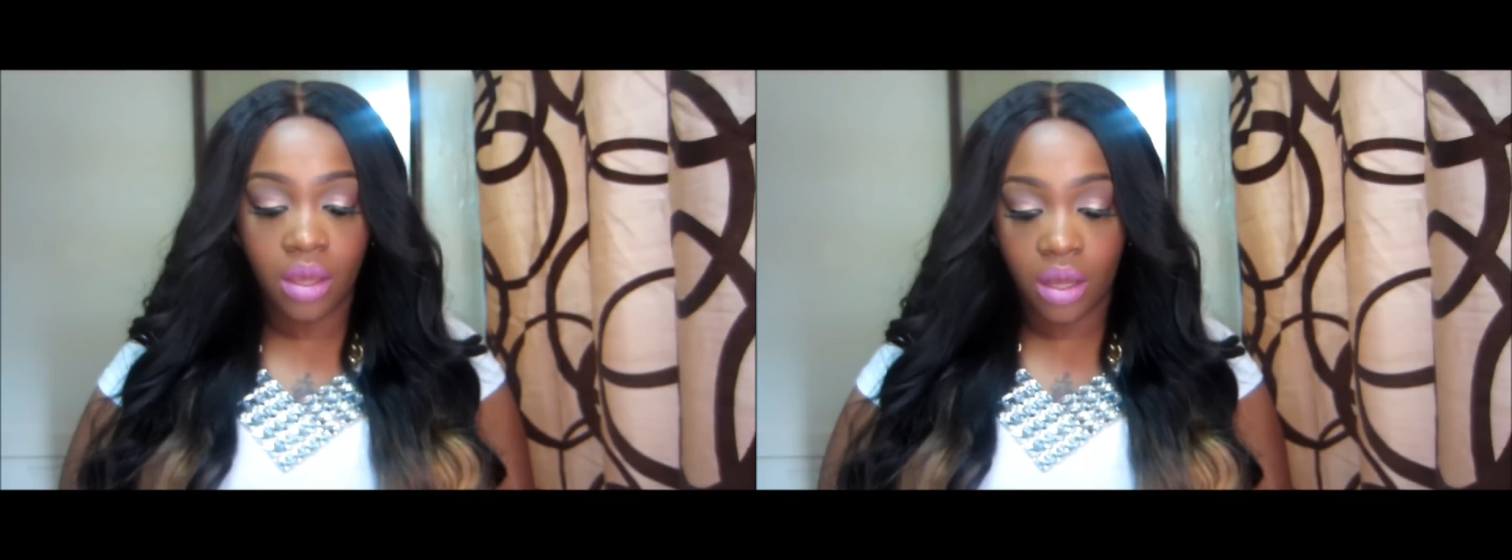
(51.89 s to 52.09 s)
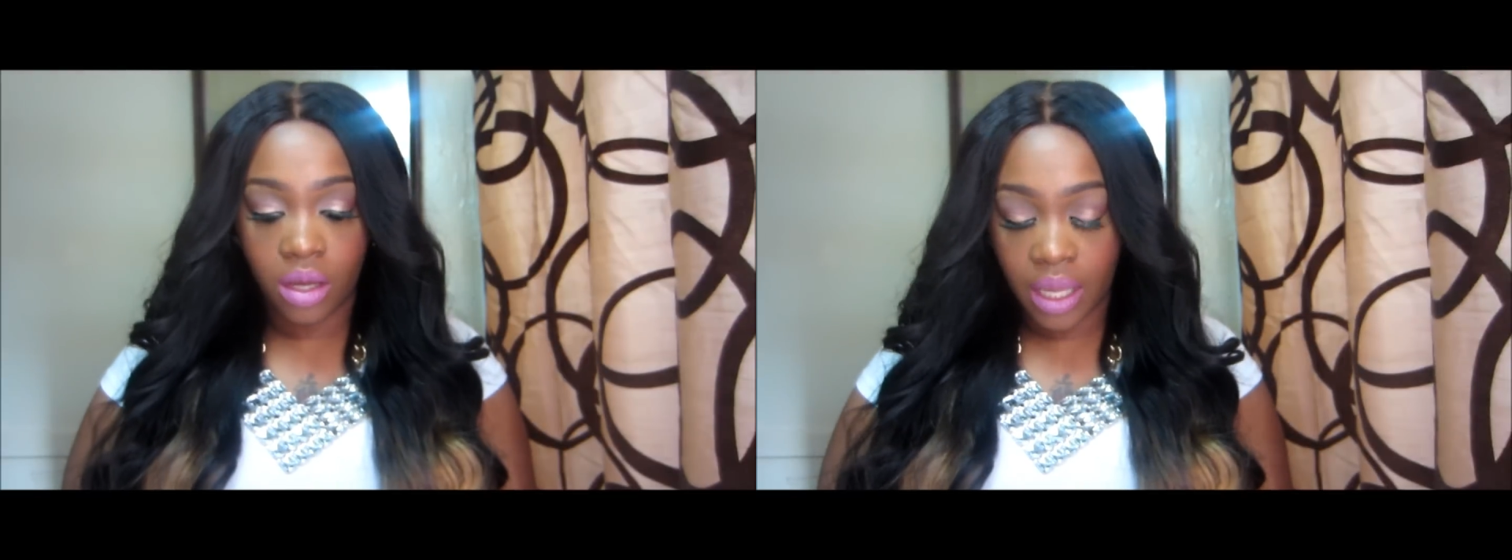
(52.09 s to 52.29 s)

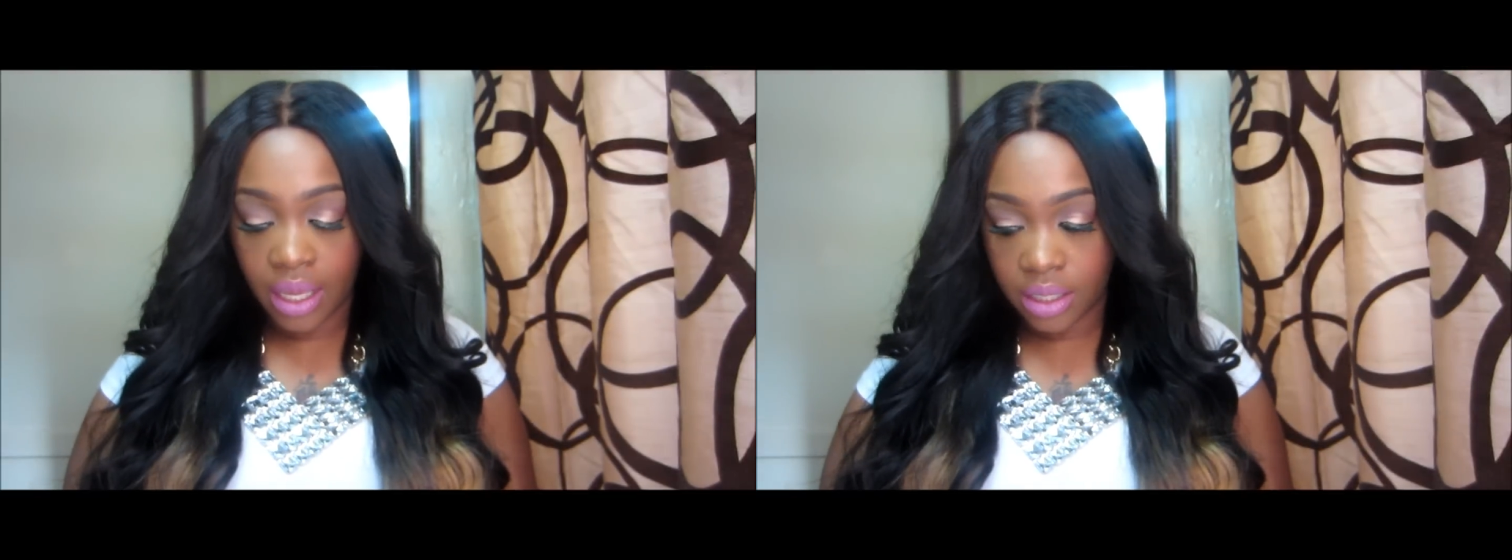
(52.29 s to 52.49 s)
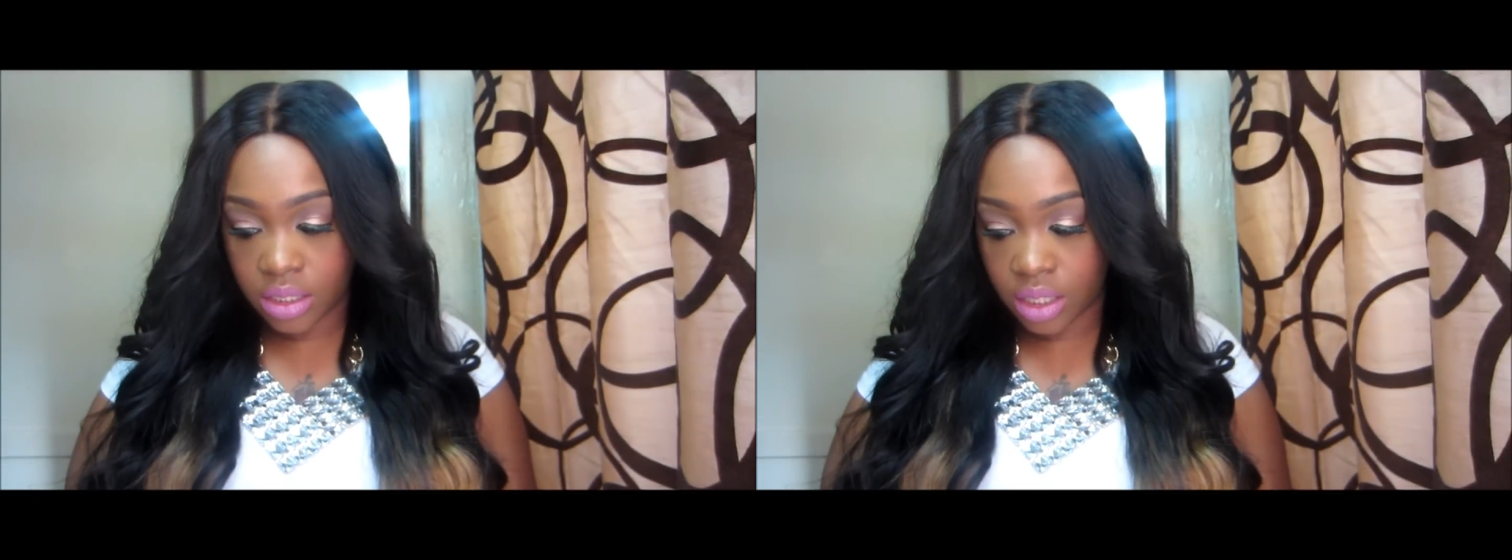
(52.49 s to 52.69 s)

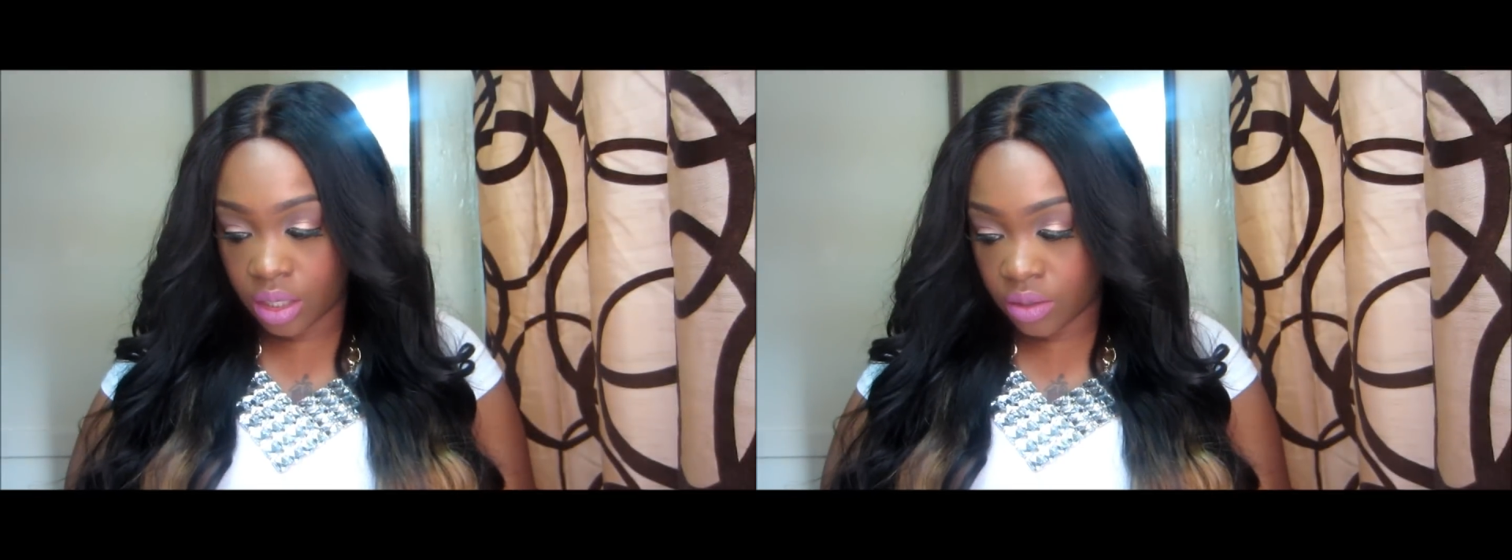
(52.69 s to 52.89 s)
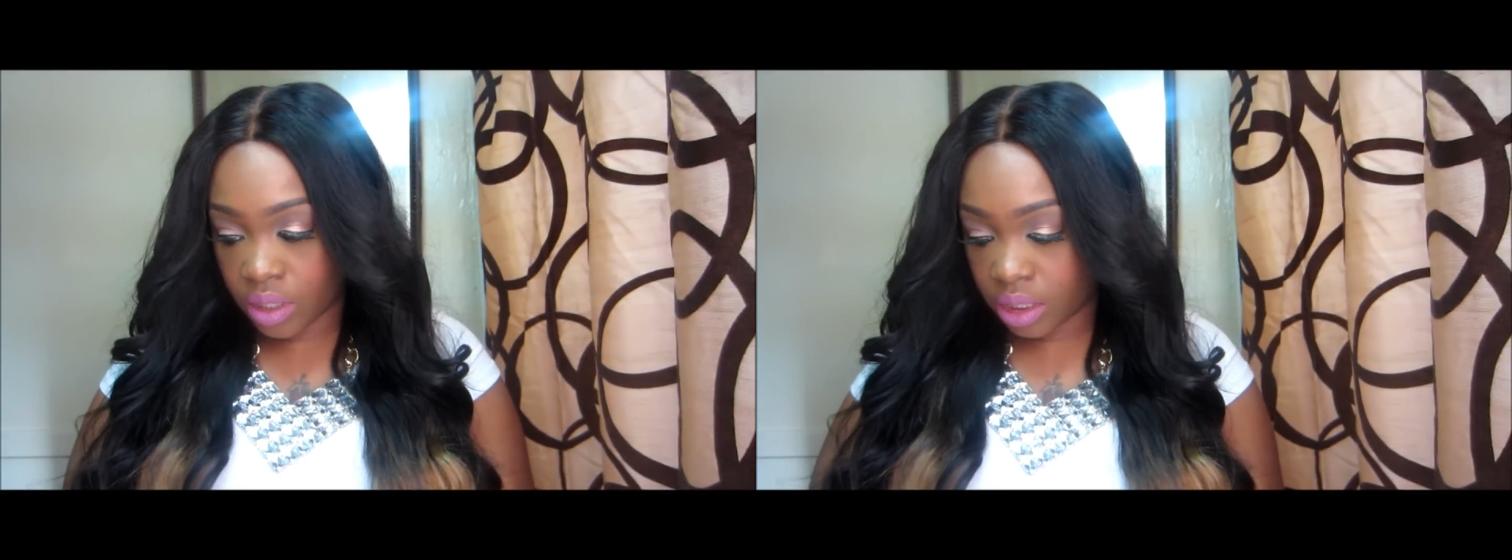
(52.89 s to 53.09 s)
Okay,
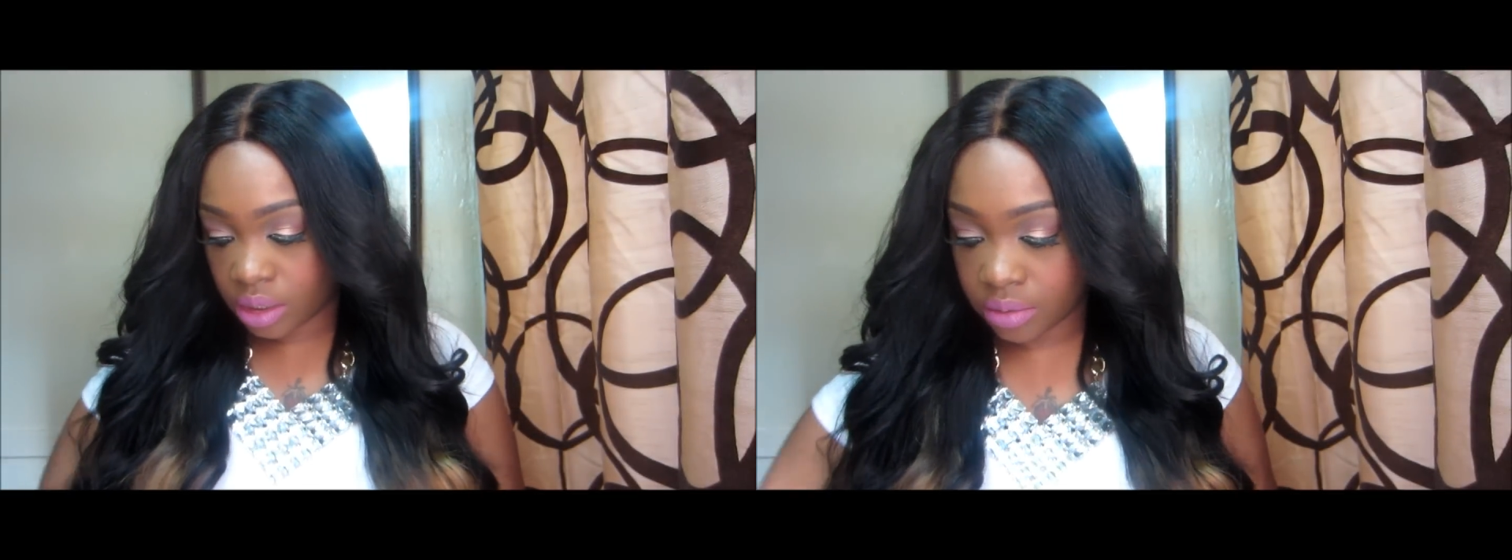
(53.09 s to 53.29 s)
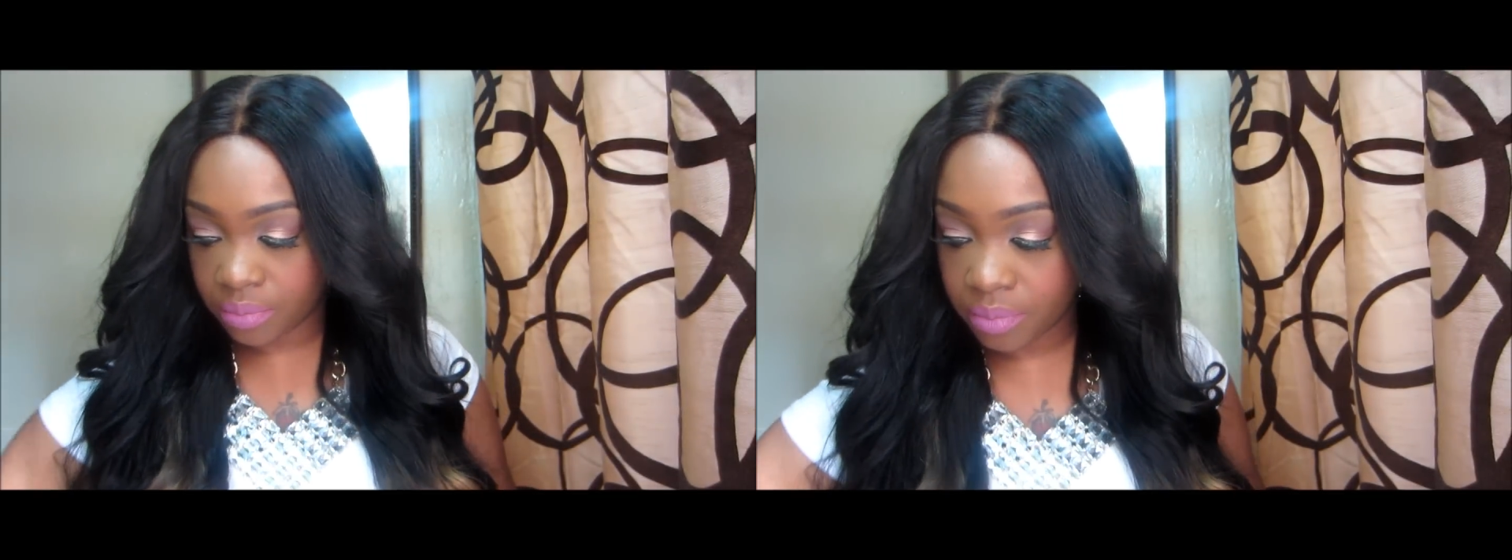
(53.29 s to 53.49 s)
so
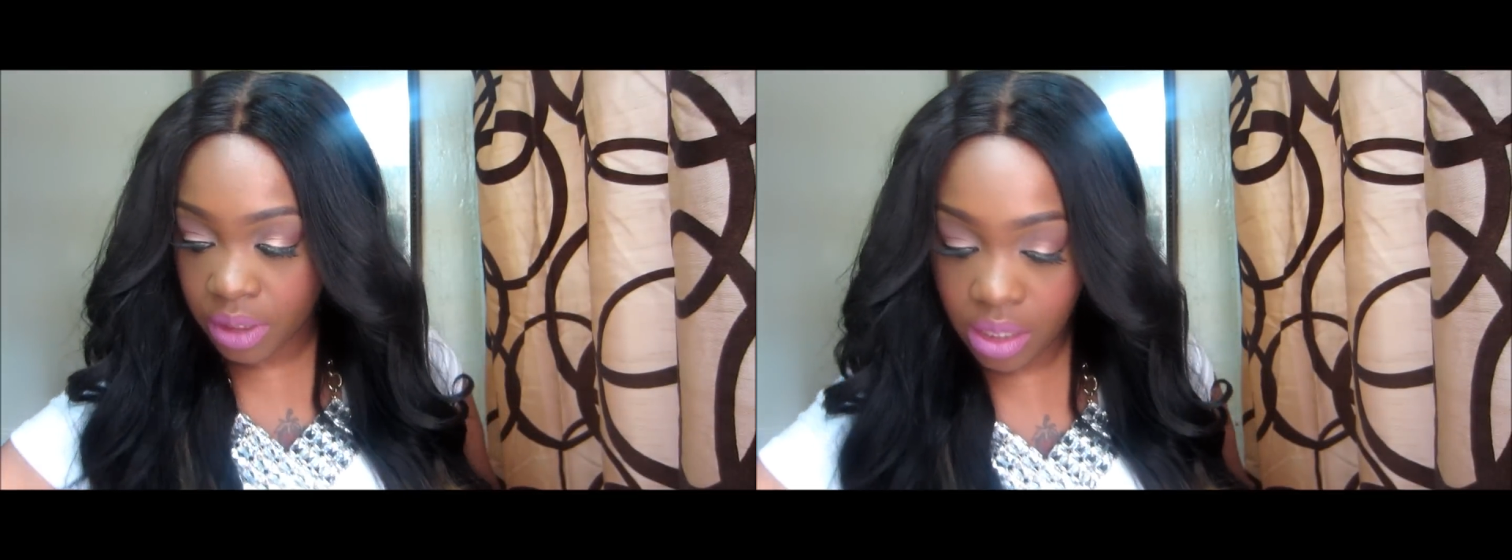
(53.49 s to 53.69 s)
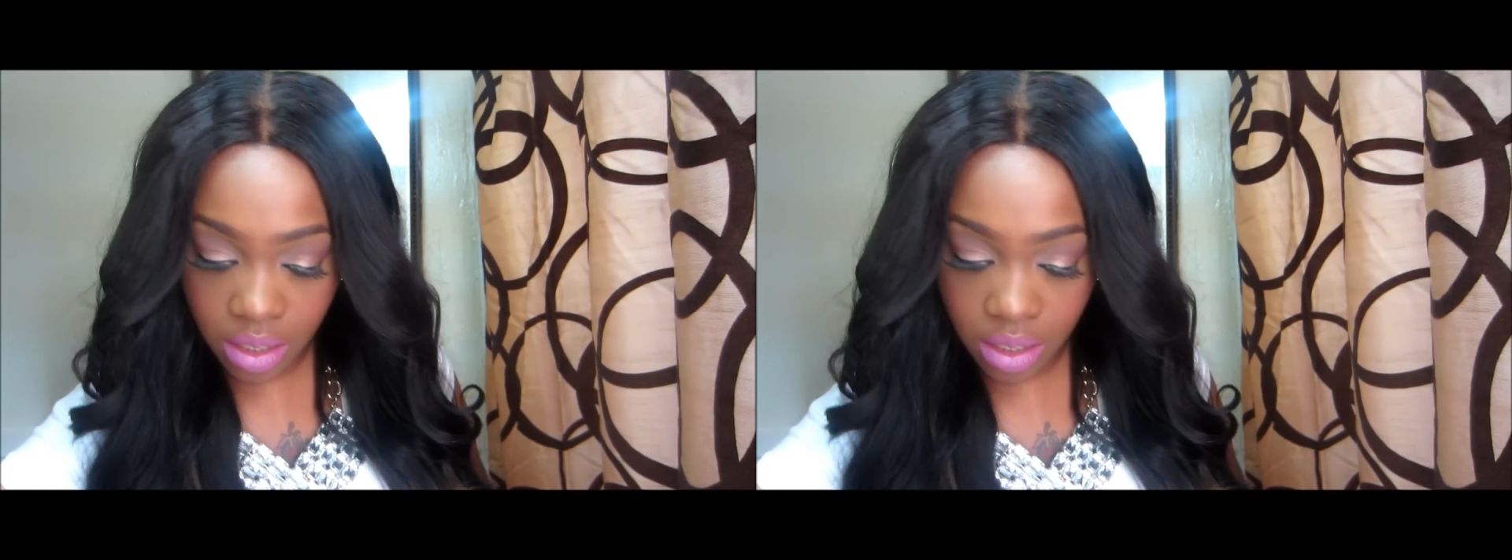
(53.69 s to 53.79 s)
um,